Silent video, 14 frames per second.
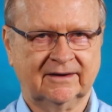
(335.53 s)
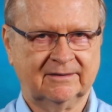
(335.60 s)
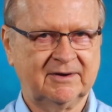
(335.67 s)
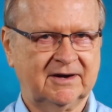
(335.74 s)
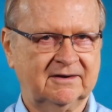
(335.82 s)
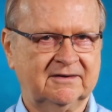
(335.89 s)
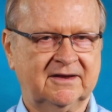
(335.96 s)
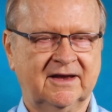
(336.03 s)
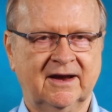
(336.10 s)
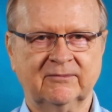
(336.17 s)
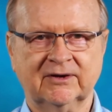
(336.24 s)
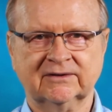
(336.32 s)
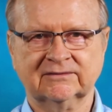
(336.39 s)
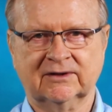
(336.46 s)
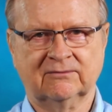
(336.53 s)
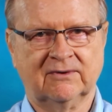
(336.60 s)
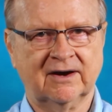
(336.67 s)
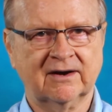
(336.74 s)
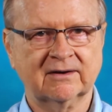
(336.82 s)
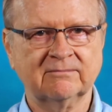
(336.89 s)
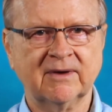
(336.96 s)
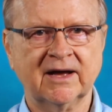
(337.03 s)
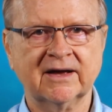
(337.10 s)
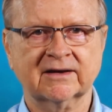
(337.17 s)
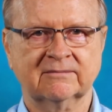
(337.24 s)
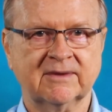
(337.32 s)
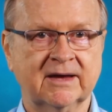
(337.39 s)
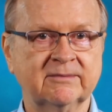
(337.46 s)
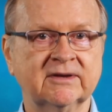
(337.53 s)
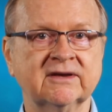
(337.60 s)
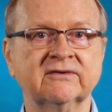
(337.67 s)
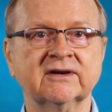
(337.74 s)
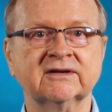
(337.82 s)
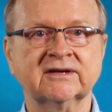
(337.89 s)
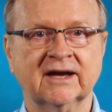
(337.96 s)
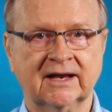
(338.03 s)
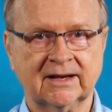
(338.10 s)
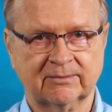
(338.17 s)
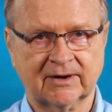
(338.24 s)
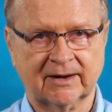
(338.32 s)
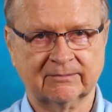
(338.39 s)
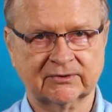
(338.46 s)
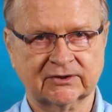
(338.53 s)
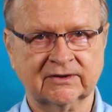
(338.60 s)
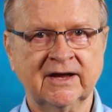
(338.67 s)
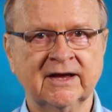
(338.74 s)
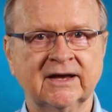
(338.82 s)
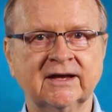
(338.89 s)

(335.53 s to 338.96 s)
a better camera, a wired mic, and maybe even a teleprompter,